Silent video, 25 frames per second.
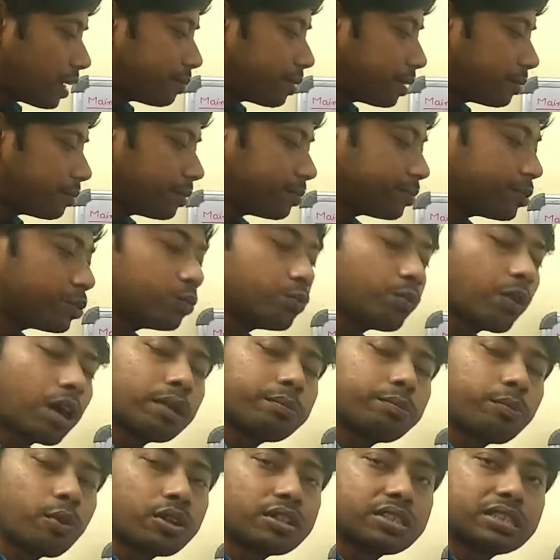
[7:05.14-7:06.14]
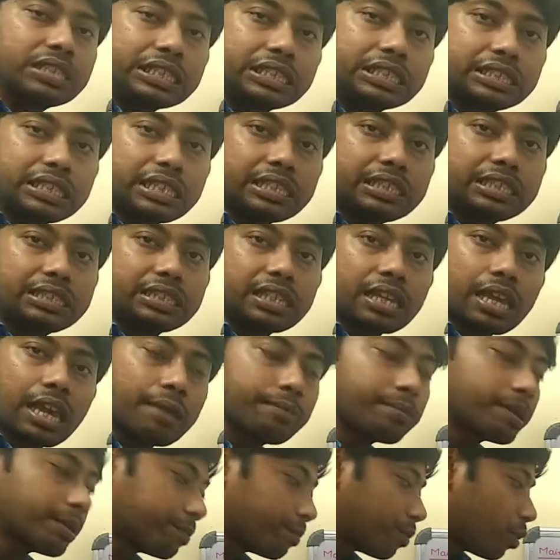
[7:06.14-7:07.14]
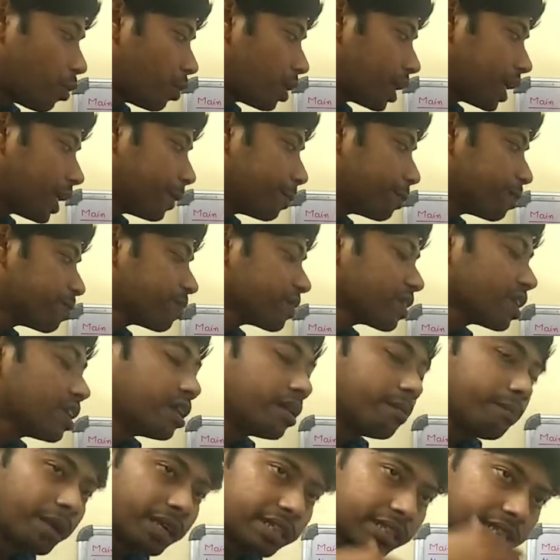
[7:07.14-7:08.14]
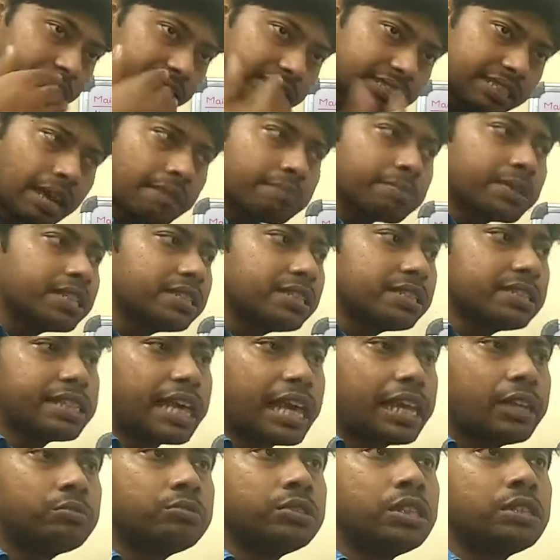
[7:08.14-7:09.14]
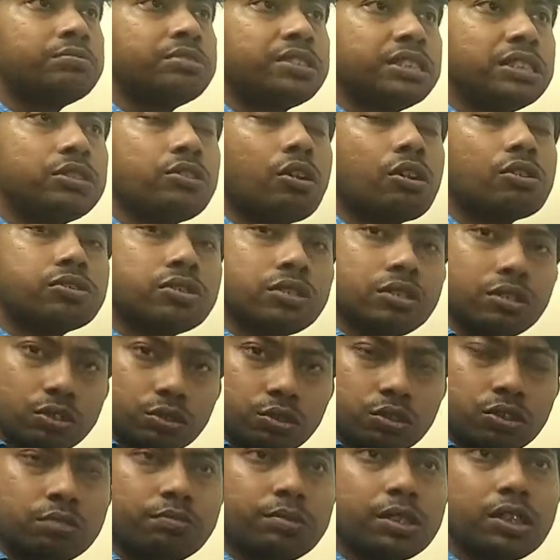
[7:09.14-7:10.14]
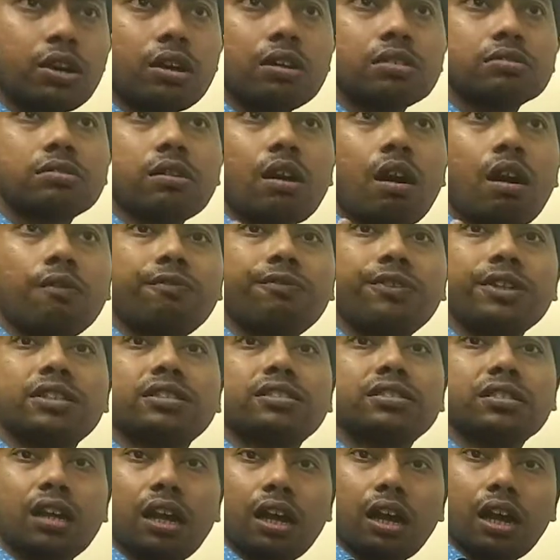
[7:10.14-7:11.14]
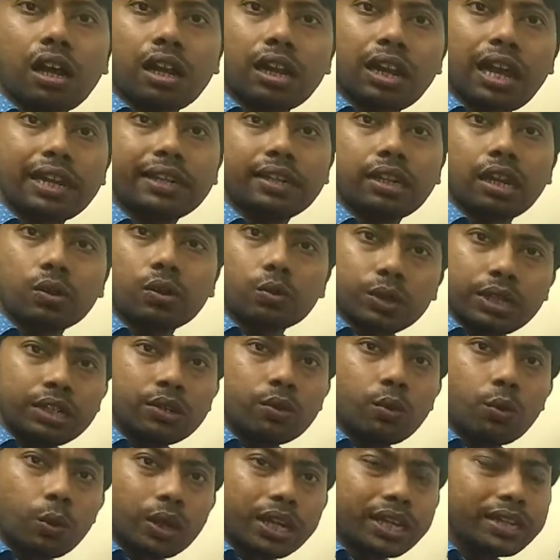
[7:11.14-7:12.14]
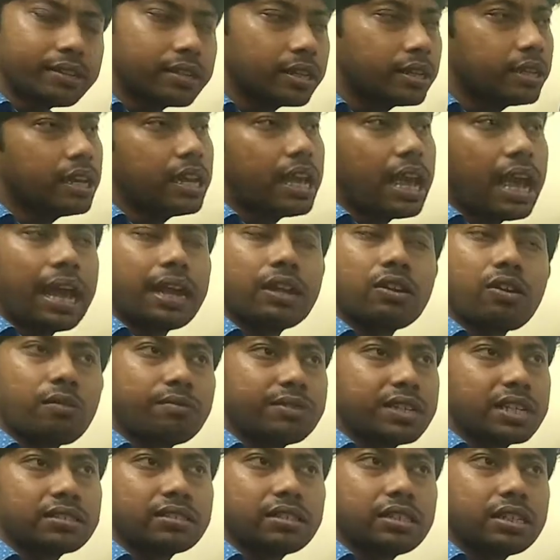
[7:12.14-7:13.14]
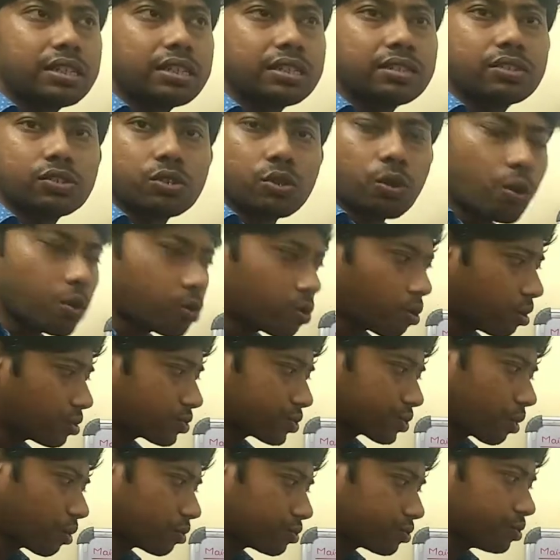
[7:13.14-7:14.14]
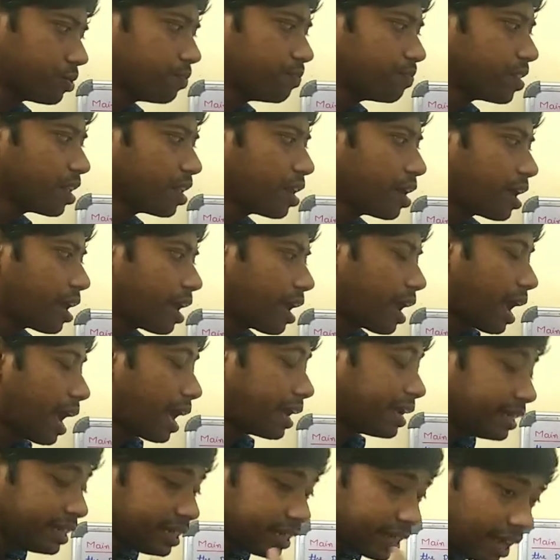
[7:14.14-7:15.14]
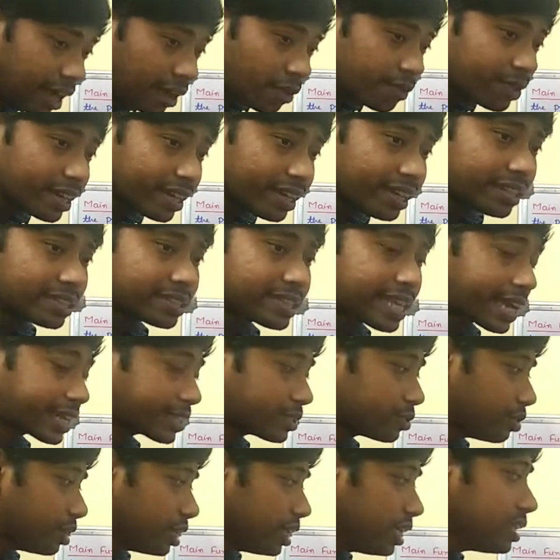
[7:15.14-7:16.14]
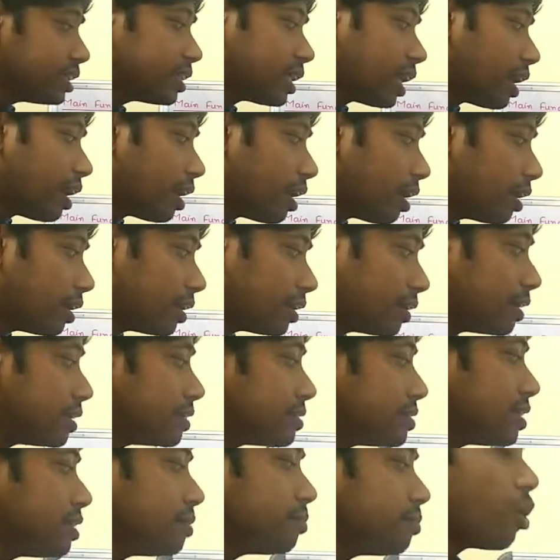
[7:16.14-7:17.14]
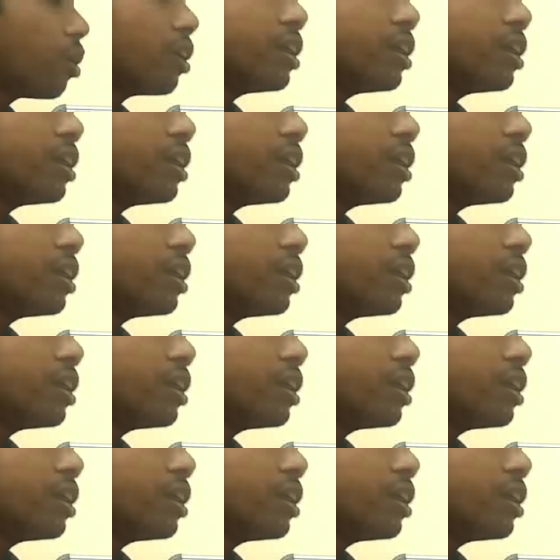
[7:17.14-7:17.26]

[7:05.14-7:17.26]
mm to 1.66 mm. Okay, but in some cases aluminum sheet also used because of its lighter in weight, and obviously it's low cost also. And in nowadays actually the resin